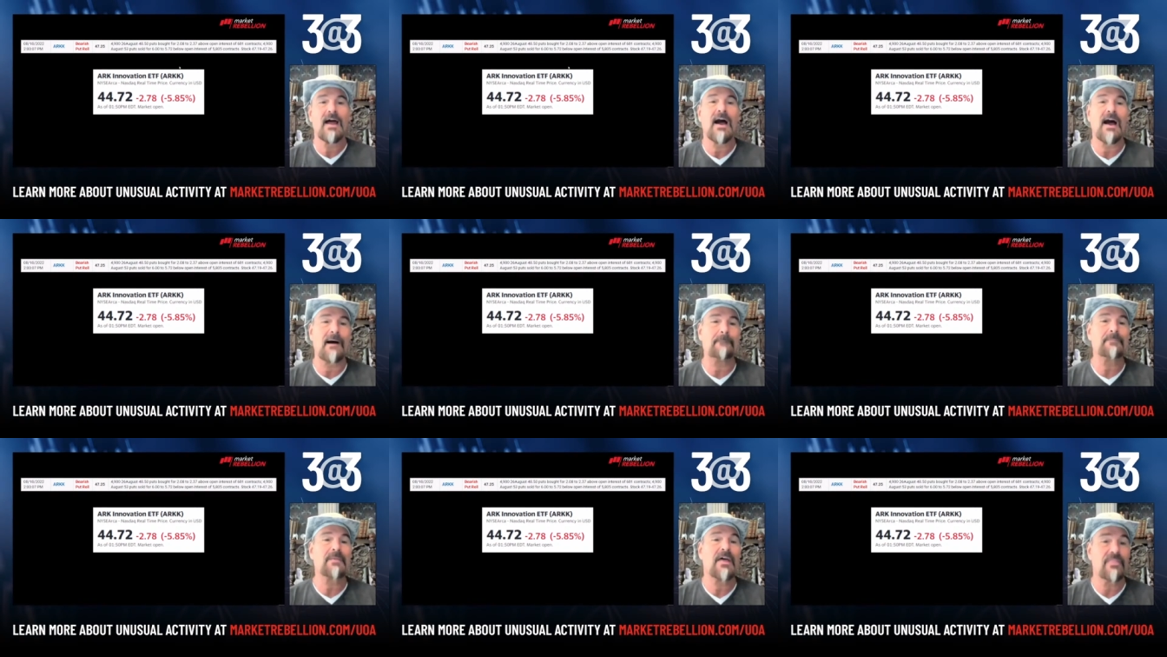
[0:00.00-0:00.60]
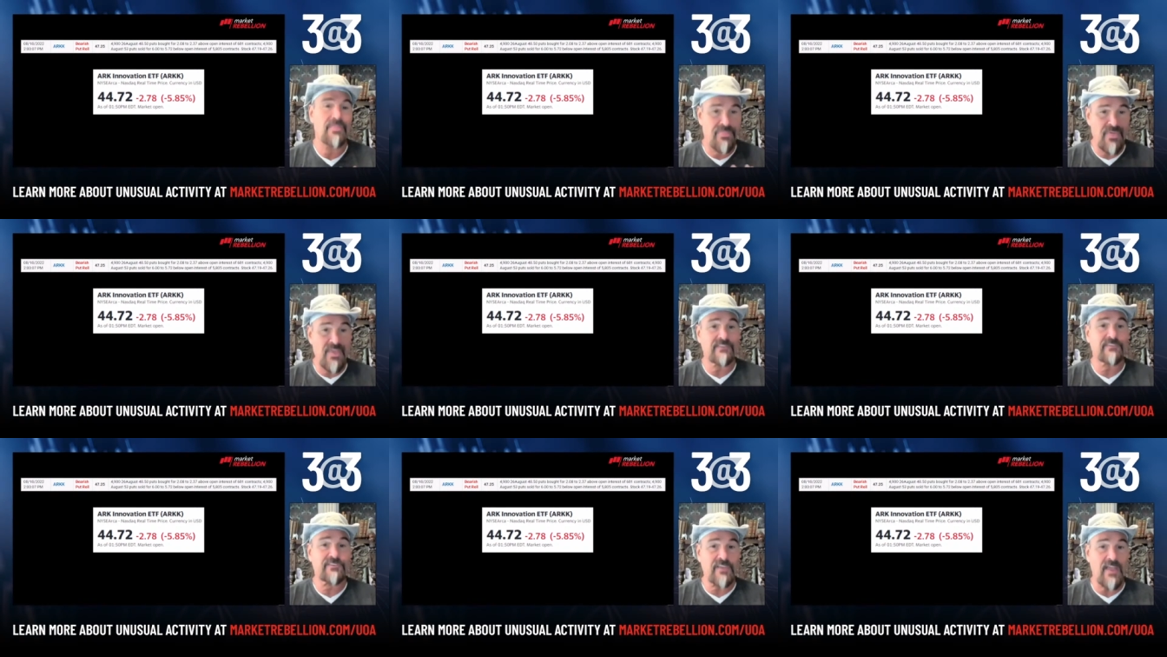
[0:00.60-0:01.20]
Um,
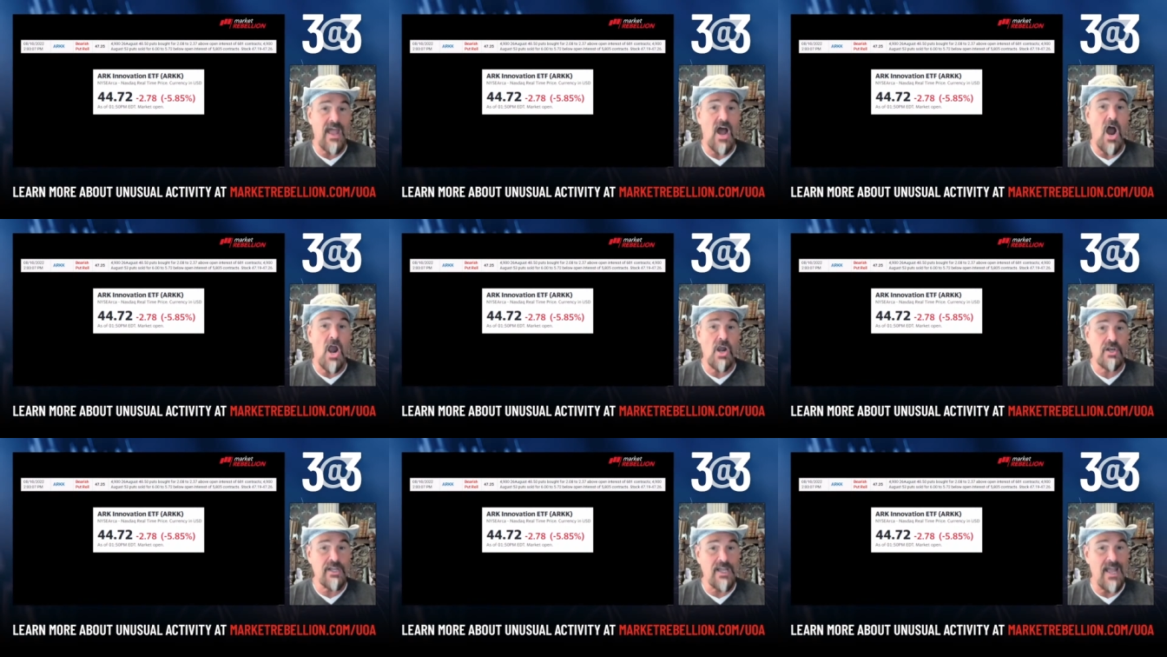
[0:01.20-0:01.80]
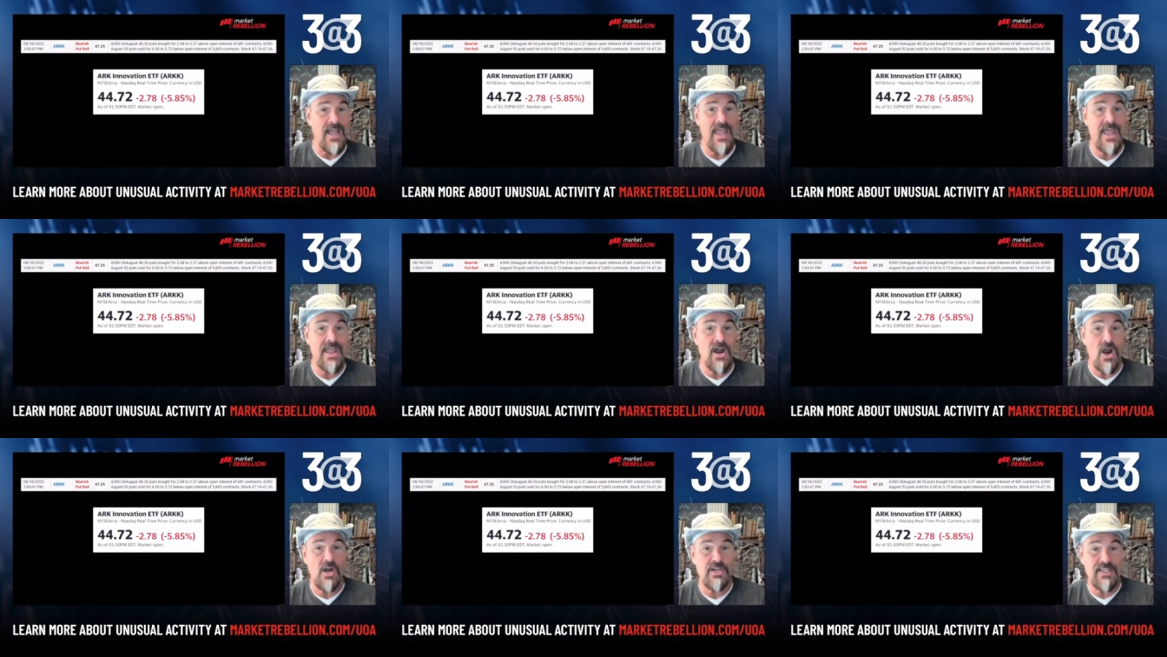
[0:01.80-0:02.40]
this ARK,
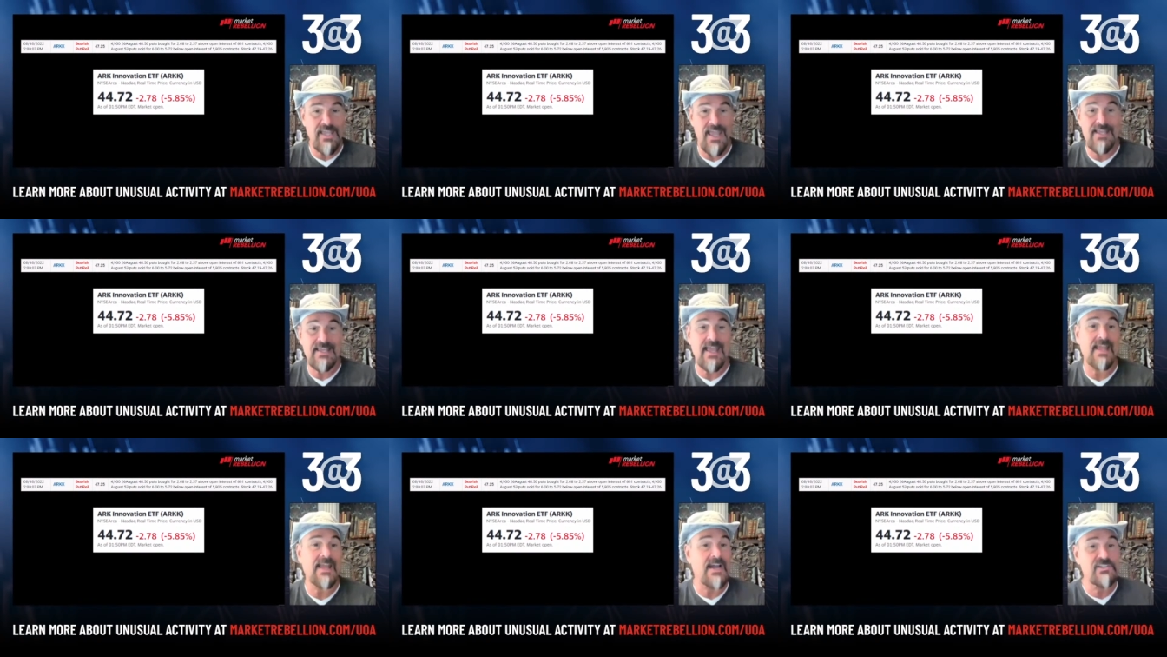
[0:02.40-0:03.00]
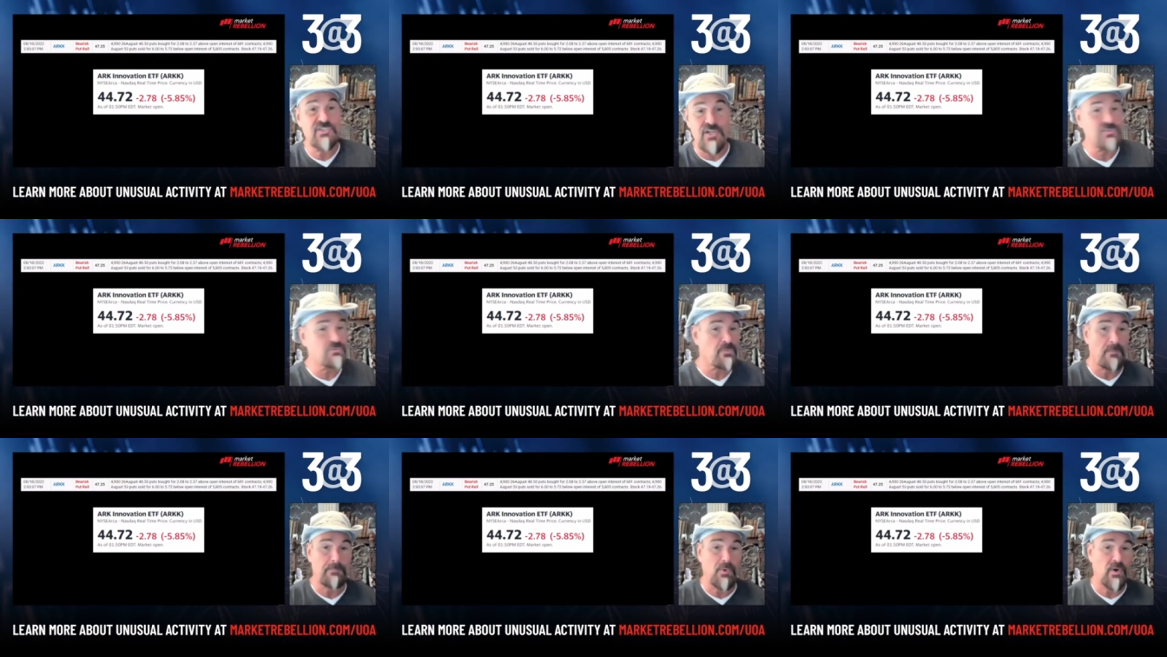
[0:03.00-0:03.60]
ARKK, I
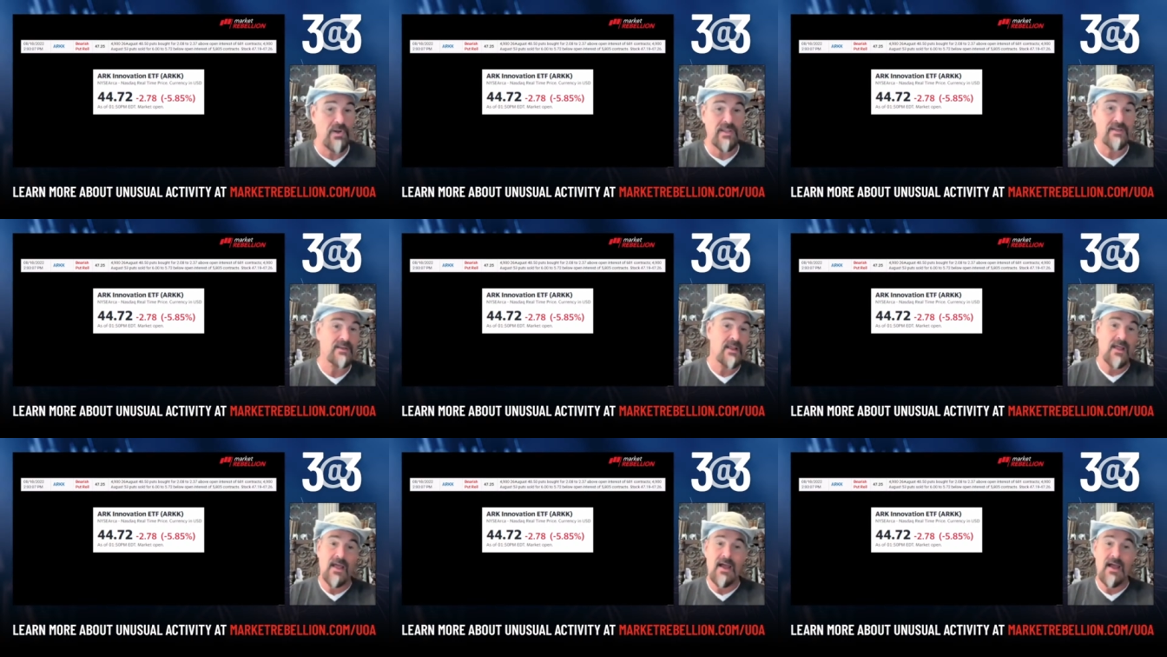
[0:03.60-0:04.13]
just reported,